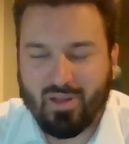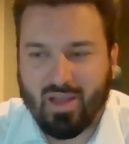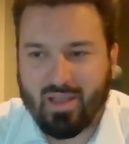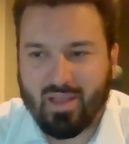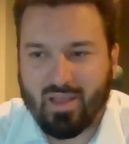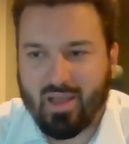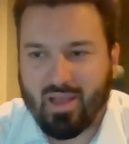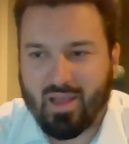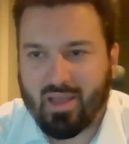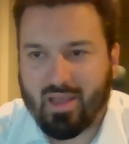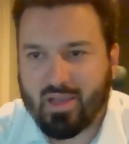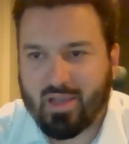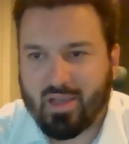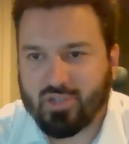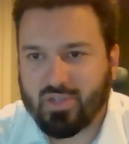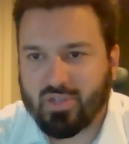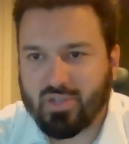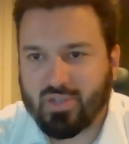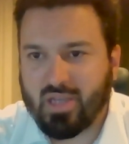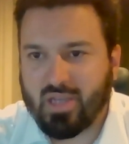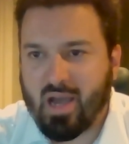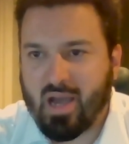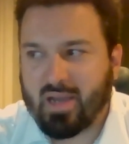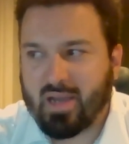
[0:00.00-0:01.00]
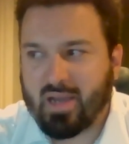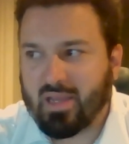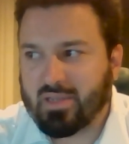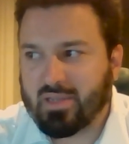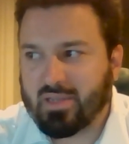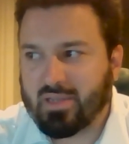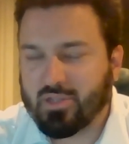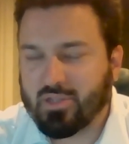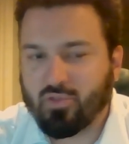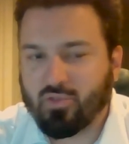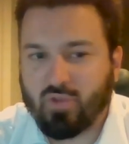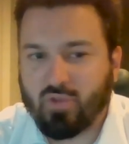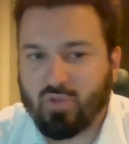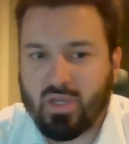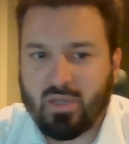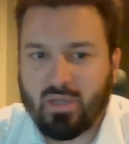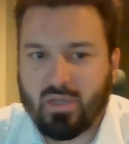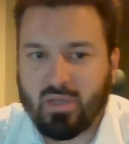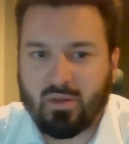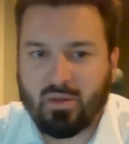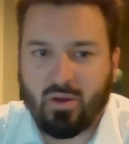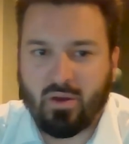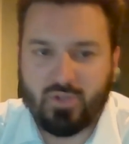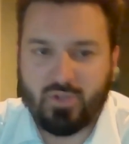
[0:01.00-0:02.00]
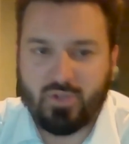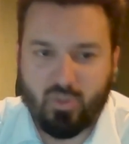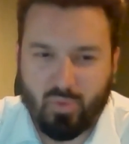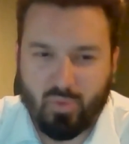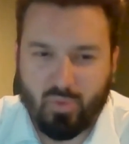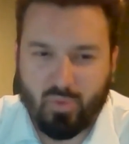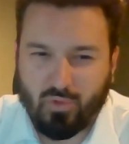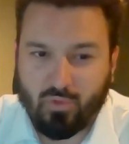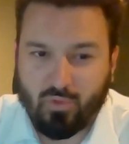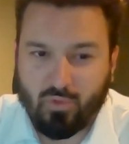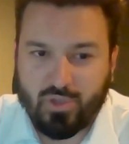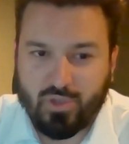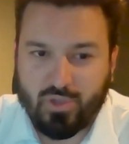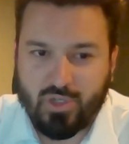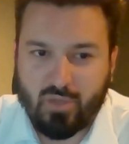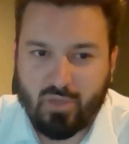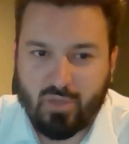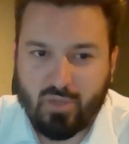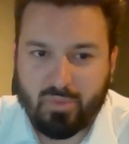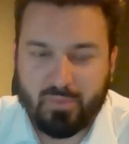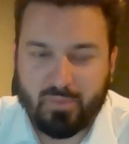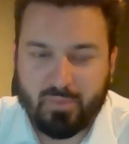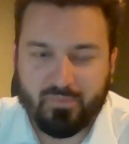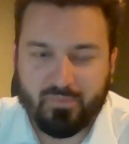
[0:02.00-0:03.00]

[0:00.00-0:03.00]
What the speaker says: actually got a degree in entrepreneurship.